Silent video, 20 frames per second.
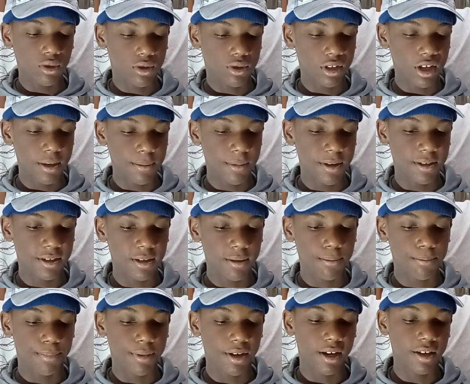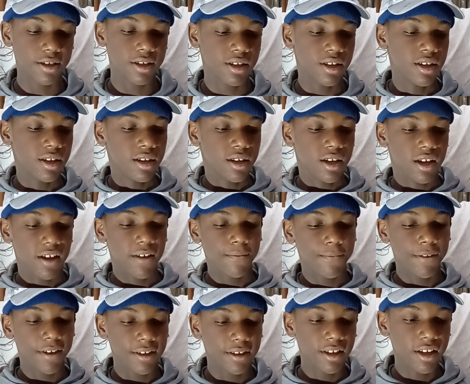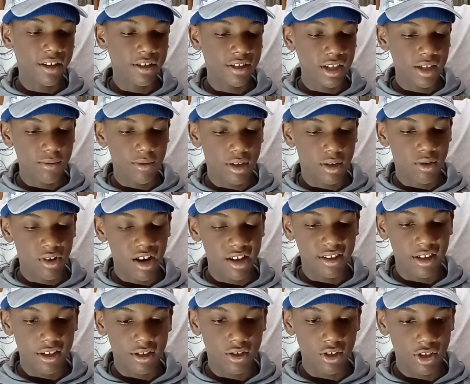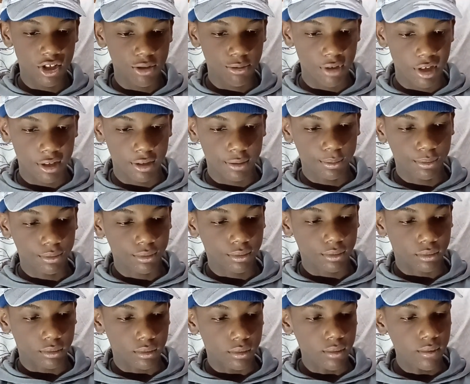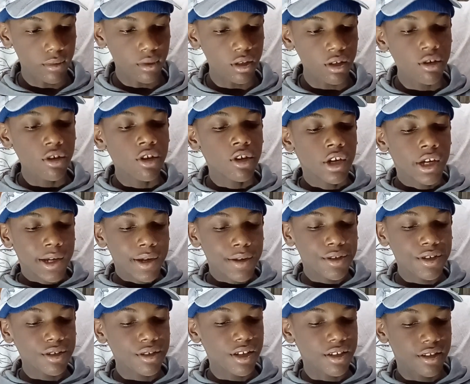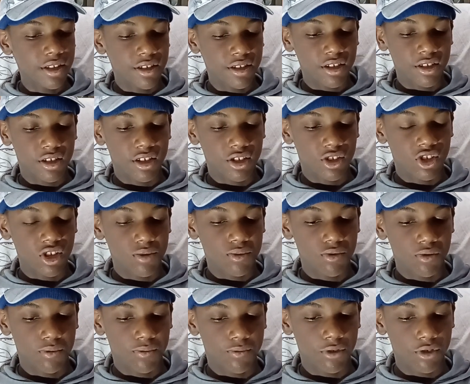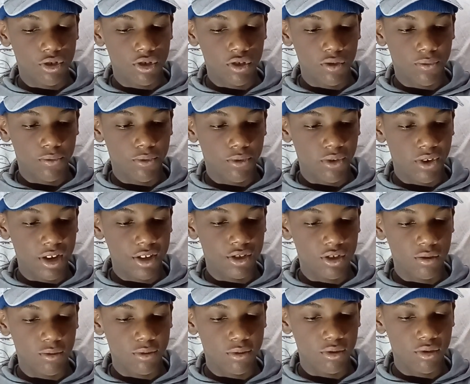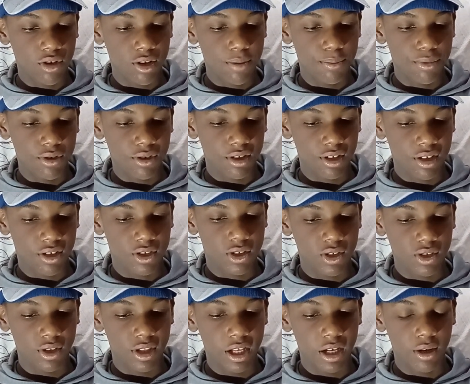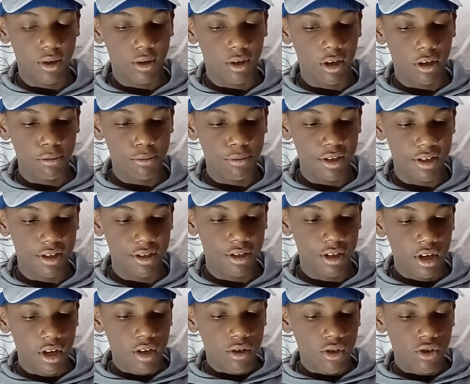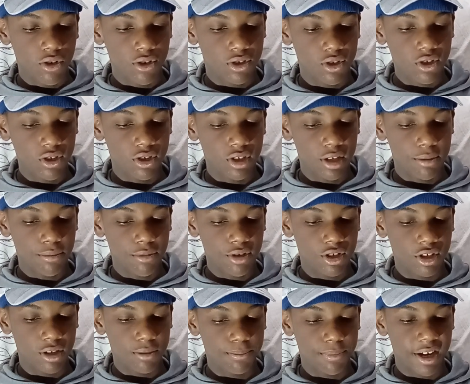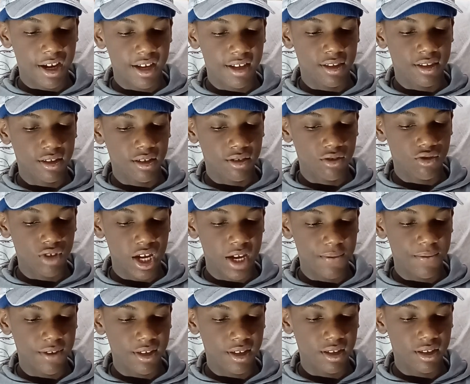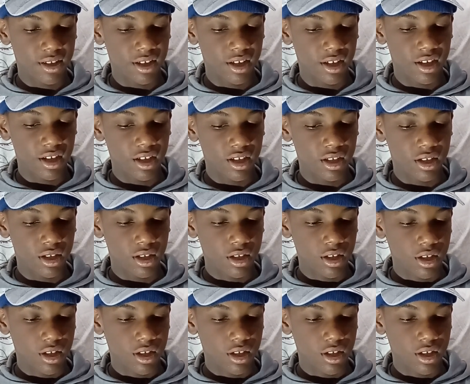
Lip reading: to climate impact, and financing required adjustment. Switching energy systems from fossil fuel to renewables like solar or wind will reduce the emission by driving the